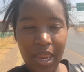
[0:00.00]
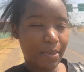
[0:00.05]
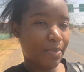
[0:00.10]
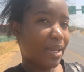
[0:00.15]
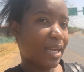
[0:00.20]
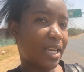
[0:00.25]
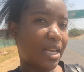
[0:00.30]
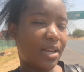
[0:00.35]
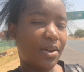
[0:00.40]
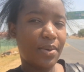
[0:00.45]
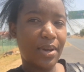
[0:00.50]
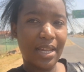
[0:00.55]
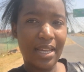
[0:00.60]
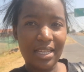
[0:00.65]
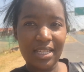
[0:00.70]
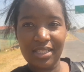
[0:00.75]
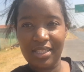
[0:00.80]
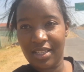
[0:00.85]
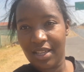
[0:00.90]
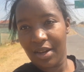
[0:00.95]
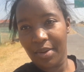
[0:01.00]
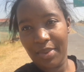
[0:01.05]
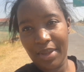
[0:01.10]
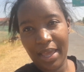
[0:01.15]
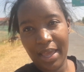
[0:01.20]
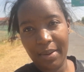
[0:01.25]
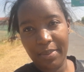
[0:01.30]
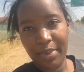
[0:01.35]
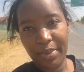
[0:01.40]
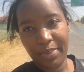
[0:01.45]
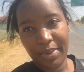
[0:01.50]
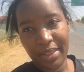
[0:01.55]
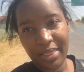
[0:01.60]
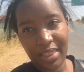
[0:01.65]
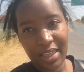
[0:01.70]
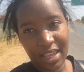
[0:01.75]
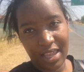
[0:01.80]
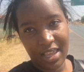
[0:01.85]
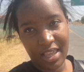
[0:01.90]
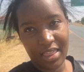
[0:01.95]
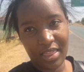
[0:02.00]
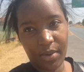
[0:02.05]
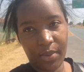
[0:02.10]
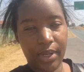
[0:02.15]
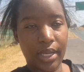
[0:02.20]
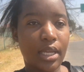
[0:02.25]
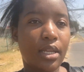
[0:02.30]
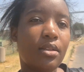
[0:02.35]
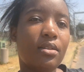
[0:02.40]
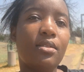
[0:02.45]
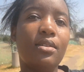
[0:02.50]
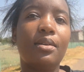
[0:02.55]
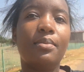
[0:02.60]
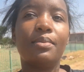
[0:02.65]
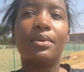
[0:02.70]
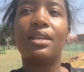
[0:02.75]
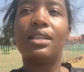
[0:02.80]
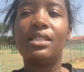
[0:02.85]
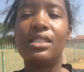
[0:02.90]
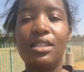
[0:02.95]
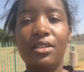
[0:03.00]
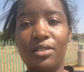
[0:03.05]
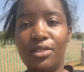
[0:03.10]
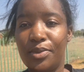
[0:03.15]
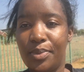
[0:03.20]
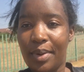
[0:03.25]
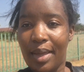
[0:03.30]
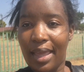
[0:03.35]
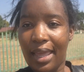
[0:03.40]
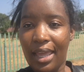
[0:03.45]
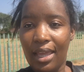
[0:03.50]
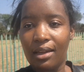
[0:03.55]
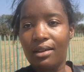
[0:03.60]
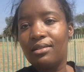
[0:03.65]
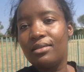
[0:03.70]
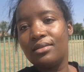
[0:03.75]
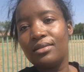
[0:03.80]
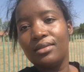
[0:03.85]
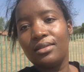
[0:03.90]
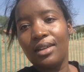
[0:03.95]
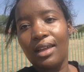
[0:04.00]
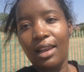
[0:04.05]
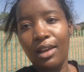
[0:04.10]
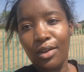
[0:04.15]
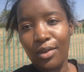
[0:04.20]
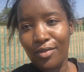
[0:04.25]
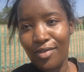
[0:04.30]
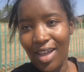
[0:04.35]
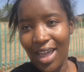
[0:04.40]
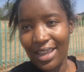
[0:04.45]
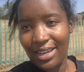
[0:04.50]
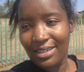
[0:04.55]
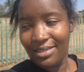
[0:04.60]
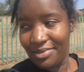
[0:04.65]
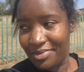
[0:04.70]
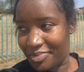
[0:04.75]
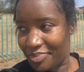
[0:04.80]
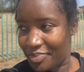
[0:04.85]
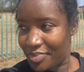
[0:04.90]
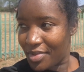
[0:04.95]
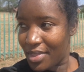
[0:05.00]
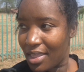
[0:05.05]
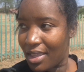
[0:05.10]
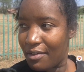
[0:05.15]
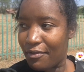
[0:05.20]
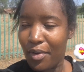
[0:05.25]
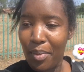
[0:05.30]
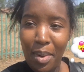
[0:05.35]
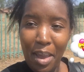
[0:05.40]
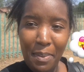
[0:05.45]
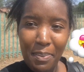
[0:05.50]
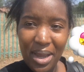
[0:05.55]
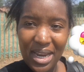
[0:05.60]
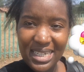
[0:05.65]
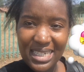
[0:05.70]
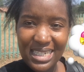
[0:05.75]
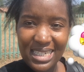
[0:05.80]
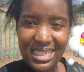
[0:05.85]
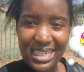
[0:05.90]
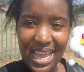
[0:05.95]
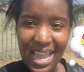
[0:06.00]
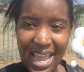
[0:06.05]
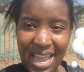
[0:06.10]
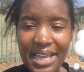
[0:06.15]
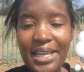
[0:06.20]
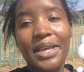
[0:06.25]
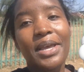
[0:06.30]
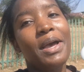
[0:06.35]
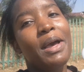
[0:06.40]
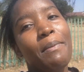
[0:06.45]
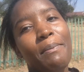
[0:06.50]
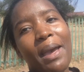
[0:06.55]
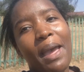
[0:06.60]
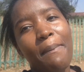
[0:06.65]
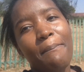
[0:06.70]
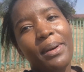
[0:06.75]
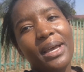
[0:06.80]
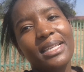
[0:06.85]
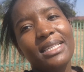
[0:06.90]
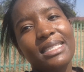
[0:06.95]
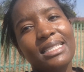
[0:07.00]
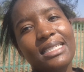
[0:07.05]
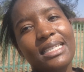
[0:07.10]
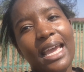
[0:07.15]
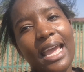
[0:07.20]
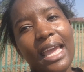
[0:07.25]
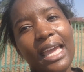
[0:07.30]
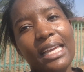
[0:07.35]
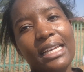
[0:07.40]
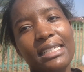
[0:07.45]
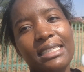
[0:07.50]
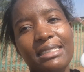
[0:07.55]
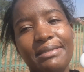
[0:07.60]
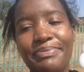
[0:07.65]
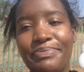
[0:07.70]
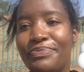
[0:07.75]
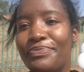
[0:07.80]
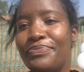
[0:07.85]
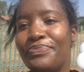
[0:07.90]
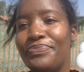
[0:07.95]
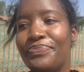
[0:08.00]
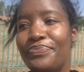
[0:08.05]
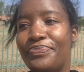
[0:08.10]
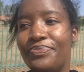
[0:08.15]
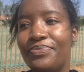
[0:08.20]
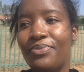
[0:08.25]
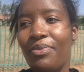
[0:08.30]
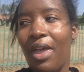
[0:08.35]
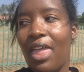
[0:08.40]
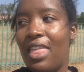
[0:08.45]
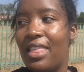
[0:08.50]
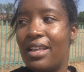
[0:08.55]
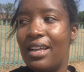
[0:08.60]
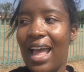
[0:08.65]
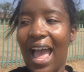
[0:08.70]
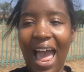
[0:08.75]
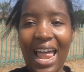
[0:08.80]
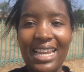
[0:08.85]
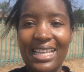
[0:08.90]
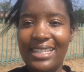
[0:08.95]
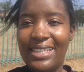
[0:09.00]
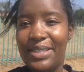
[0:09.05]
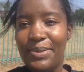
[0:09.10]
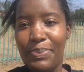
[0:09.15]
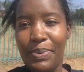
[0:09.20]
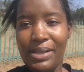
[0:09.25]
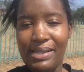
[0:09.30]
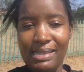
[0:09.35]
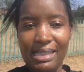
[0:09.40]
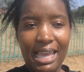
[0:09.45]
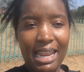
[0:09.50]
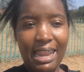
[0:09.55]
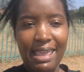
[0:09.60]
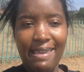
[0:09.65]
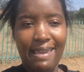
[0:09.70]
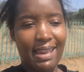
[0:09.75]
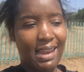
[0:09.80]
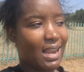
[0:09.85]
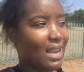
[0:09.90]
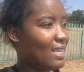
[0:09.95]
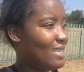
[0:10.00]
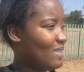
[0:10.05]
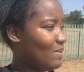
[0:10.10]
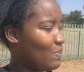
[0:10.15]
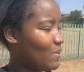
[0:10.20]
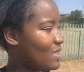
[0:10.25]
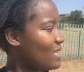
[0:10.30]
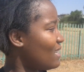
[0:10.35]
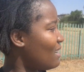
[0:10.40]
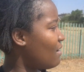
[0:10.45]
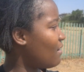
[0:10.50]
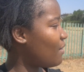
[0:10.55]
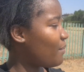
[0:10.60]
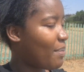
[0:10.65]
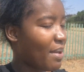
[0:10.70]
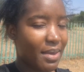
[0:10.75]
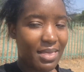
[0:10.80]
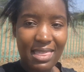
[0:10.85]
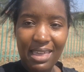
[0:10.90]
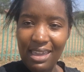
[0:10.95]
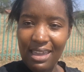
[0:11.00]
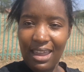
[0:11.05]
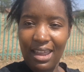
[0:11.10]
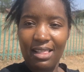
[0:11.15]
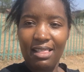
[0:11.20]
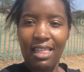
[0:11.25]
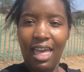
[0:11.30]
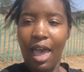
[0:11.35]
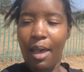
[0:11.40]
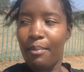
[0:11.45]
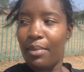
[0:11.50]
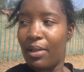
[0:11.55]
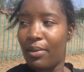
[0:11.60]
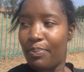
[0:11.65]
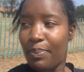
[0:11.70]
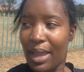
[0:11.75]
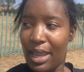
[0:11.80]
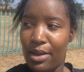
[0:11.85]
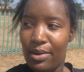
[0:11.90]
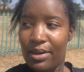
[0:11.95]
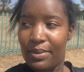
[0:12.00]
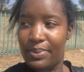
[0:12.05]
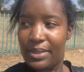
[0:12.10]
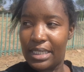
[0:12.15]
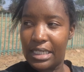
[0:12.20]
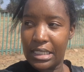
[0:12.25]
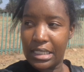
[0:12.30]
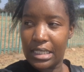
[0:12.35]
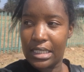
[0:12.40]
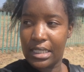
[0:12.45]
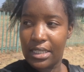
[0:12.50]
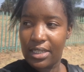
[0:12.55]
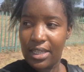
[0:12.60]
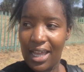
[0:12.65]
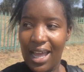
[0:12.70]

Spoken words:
But anyway, it's gonna be a happy birthday either way. I'm gonna still do my hair. I look fine. For my birthday! My birthday! Hello, sponsoring yana. Sponsor our birthday girl. Come, I'll buy you lipstick.